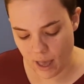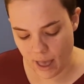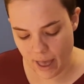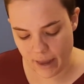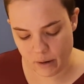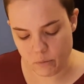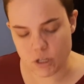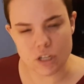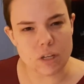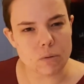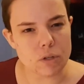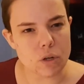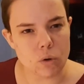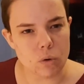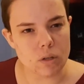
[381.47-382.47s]
And it was just, it was
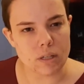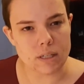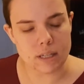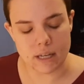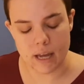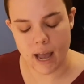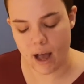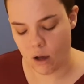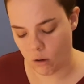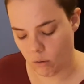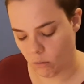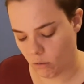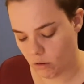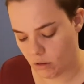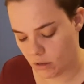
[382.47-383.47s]
cool to see
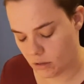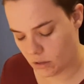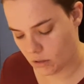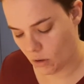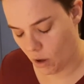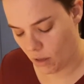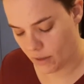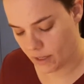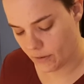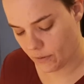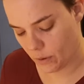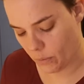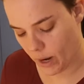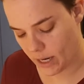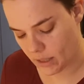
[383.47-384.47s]
how all the
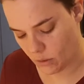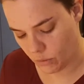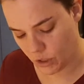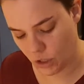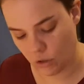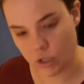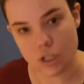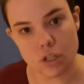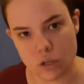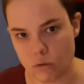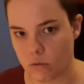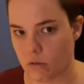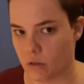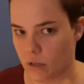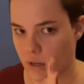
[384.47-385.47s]
different ways in which you could just
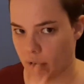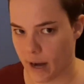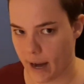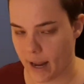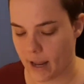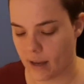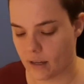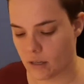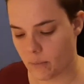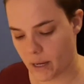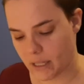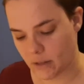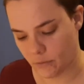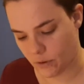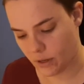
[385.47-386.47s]
use your hand to make
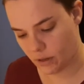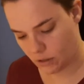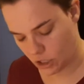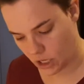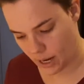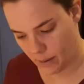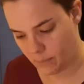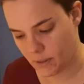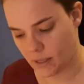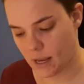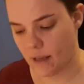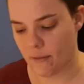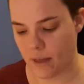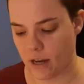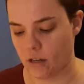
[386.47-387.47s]
different shapes
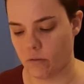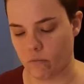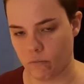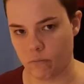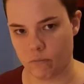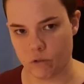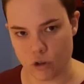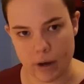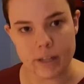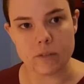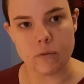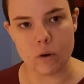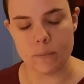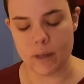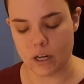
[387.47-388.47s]
and then
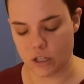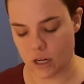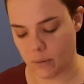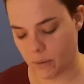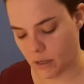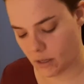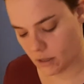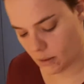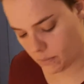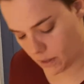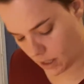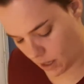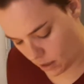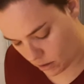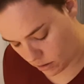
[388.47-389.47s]
transform that shape into
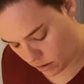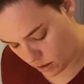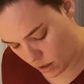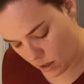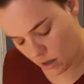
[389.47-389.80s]
something else.